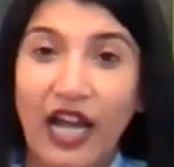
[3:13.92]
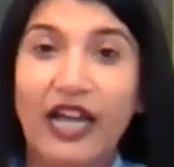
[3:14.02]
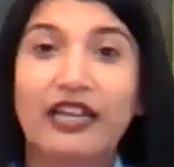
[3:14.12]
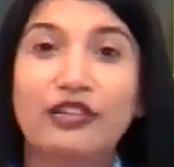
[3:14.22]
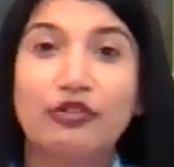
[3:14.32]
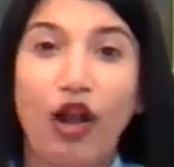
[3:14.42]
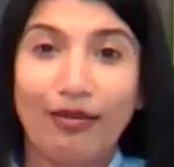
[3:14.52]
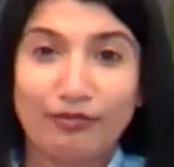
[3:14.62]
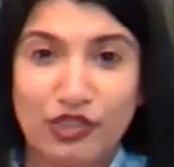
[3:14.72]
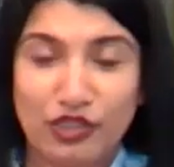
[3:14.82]
another
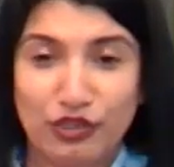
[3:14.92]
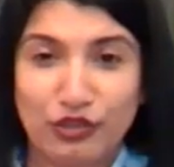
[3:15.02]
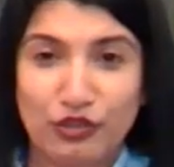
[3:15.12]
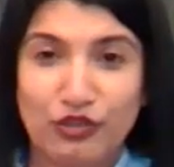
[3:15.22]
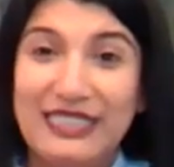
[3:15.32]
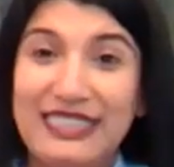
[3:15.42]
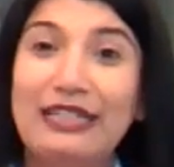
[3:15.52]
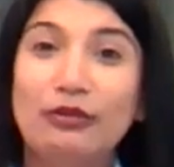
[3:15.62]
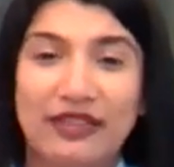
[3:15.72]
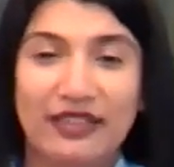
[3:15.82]
option to
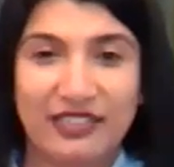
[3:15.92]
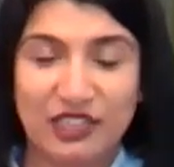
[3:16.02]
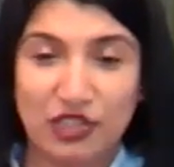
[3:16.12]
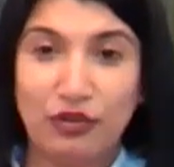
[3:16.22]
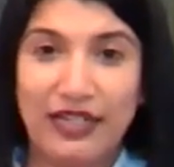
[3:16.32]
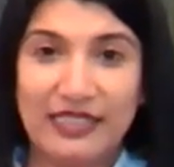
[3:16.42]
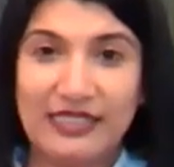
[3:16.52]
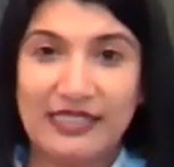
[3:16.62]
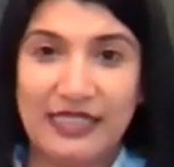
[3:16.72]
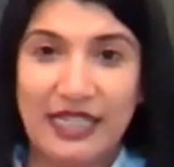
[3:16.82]
deal with their
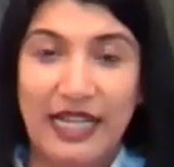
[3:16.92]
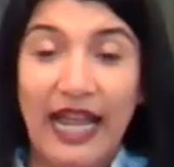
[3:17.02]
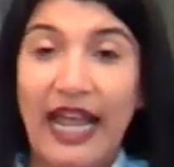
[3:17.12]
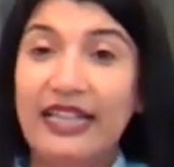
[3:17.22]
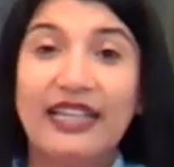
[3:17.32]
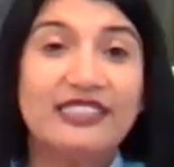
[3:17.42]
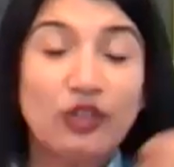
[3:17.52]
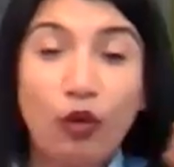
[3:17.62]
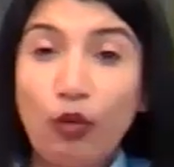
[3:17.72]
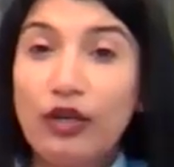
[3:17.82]
stress, and that's
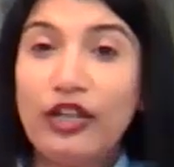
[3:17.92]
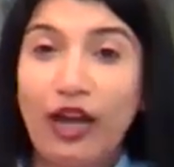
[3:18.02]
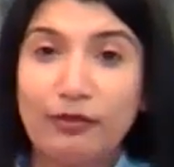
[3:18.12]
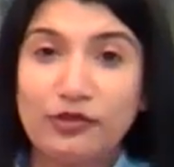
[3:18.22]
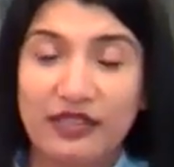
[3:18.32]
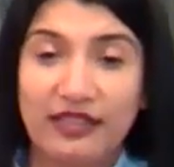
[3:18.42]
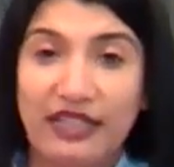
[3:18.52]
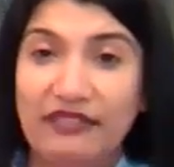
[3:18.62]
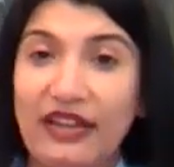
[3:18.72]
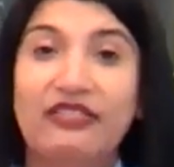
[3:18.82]
the only option
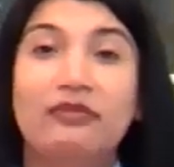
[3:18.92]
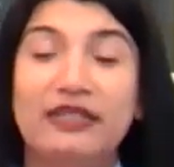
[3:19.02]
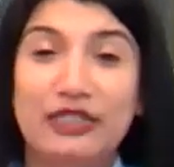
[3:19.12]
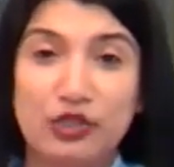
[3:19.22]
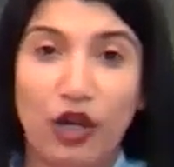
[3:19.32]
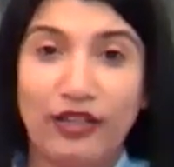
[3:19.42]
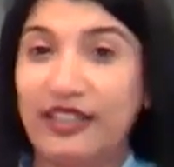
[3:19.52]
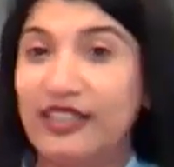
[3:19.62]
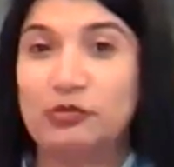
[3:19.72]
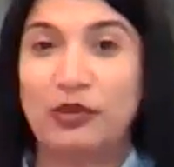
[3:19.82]
they have ever been taught,
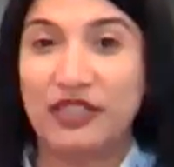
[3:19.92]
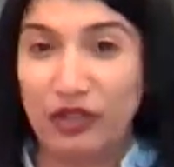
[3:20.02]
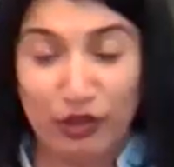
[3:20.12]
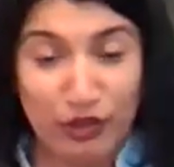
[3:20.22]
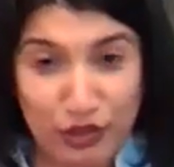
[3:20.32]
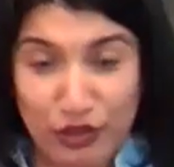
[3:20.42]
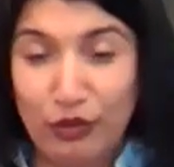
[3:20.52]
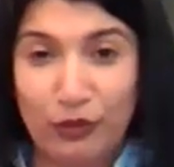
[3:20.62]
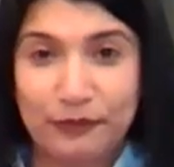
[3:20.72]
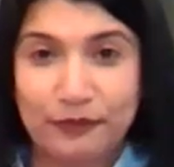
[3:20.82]
that's what they're going to
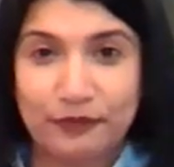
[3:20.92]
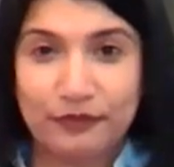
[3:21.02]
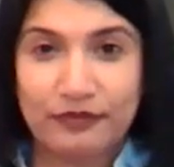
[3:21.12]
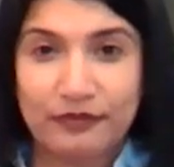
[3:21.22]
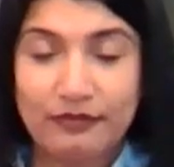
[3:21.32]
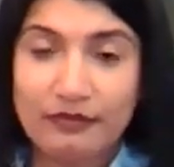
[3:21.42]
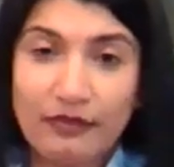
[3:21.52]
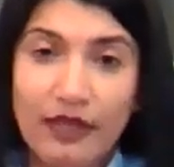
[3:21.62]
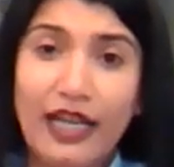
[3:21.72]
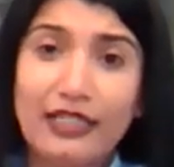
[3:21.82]
do.
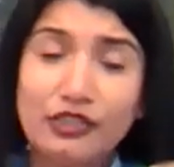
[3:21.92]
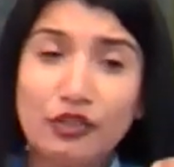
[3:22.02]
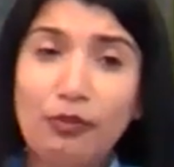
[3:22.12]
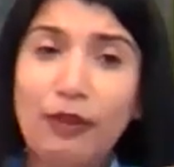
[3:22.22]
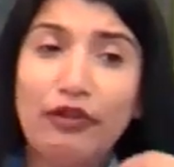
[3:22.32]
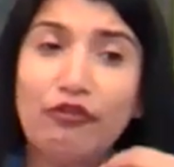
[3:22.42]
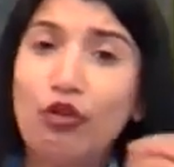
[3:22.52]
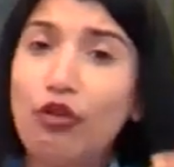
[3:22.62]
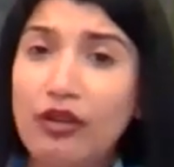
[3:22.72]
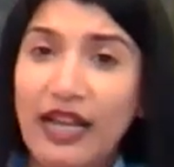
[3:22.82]
And so my
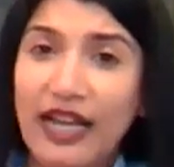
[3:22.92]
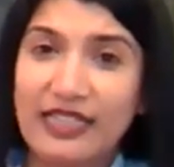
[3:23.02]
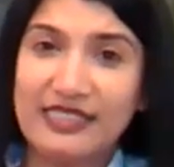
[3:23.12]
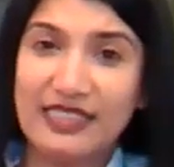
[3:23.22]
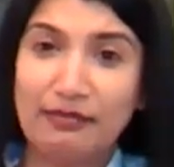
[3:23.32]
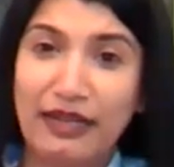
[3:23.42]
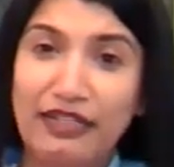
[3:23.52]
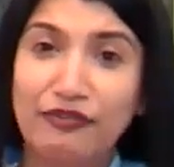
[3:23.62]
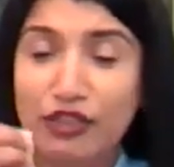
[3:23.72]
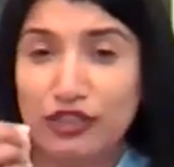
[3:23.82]
role as a
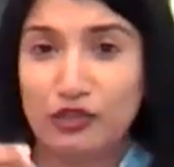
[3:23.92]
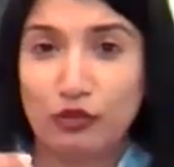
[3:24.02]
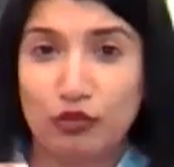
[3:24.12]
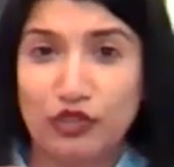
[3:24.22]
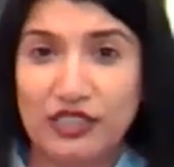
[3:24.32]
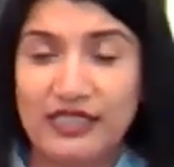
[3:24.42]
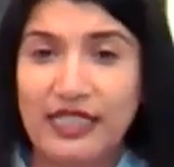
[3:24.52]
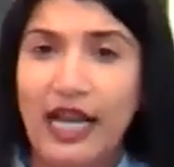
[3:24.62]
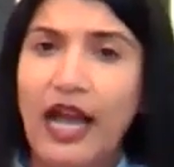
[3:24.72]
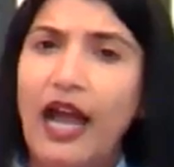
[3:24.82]
mindfulness coach is,
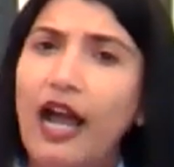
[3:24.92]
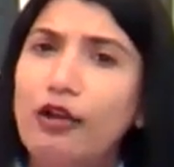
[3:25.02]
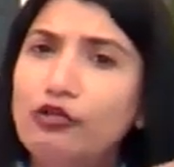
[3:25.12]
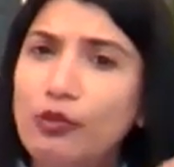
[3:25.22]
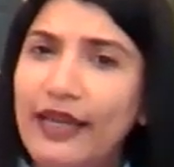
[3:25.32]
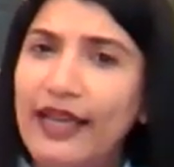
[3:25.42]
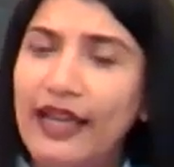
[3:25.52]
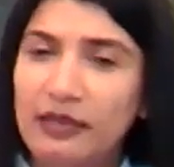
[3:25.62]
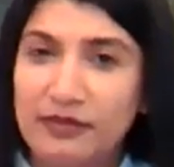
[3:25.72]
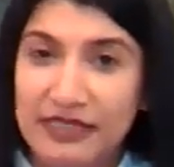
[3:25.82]
how do I
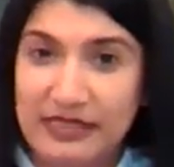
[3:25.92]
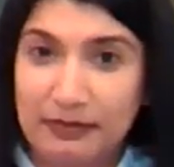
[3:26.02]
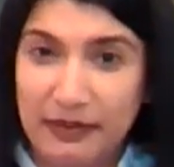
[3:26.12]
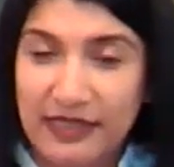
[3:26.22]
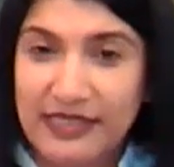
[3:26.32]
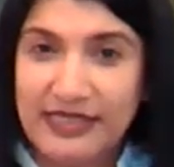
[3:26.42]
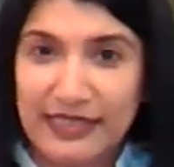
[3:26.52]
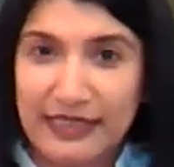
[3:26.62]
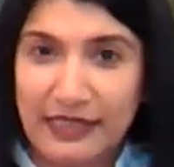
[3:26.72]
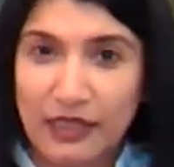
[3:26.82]
help this
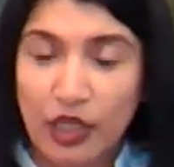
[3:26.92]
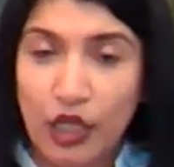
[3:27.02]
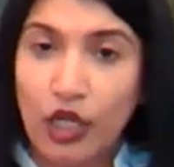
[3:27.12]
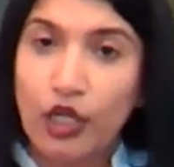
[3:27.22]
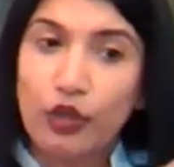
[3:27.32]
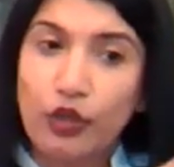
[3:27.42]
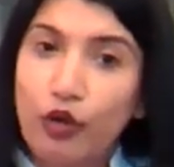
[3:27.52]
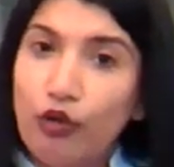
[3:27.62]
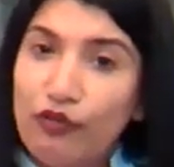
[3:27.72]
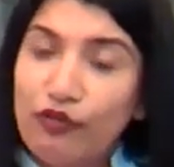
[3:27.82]
person
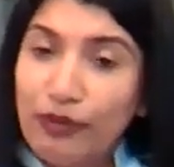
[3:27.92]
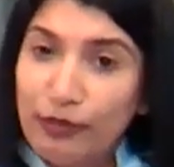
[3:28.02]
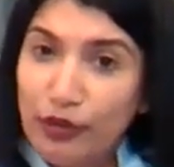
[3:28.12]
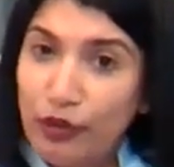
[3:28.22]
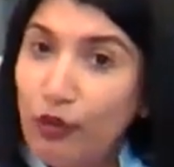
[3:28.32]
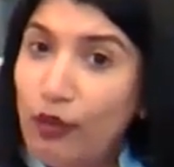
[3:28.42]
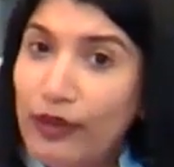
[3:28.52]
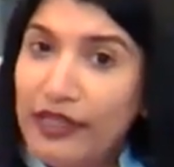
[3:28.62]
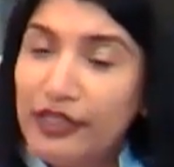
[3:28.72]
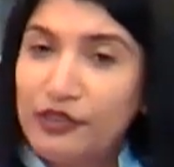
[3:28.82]
go from
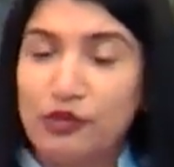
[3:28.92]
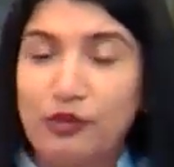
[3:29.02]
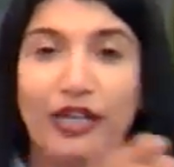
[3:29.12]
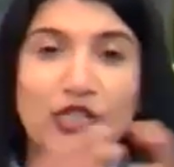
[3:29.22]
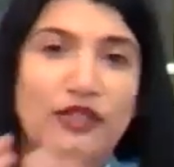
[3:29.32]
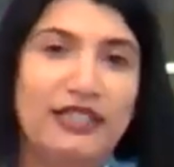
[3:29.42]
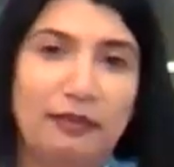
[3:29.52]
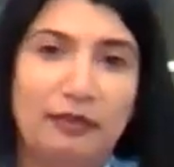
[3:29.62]
knowing to actually